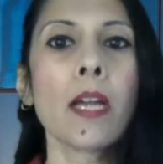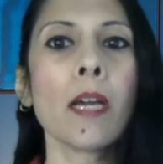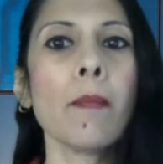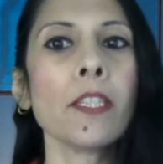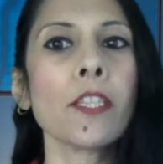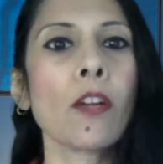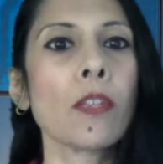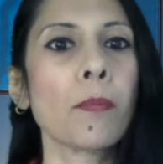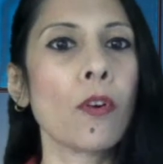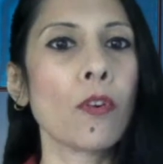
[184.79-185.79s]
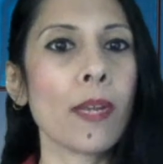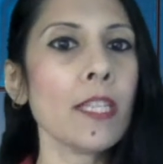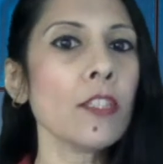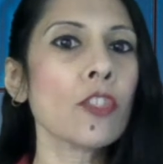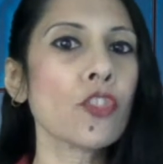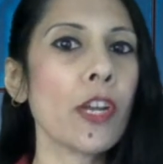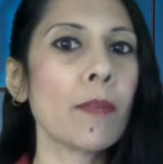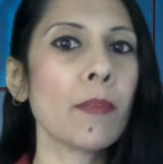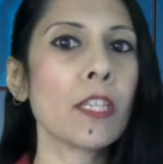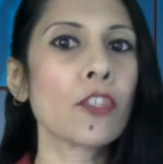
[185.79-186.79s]
Commenting on the progress,
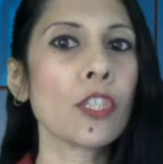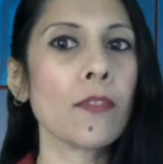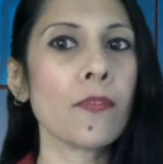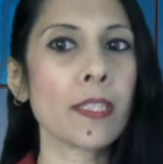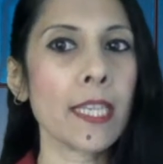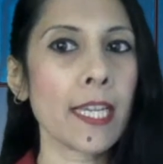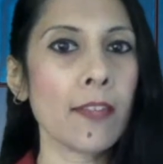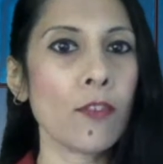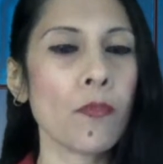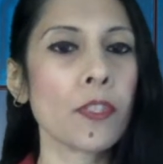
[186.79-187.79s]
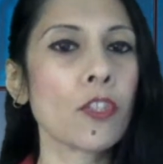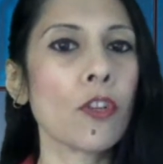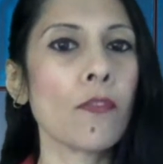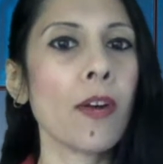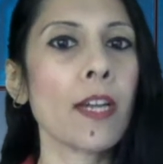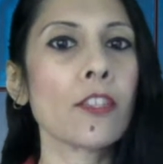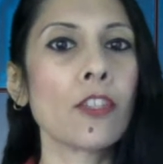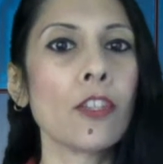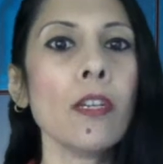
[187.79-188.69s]
Chairman and Chief Executive Officer of Pfizer,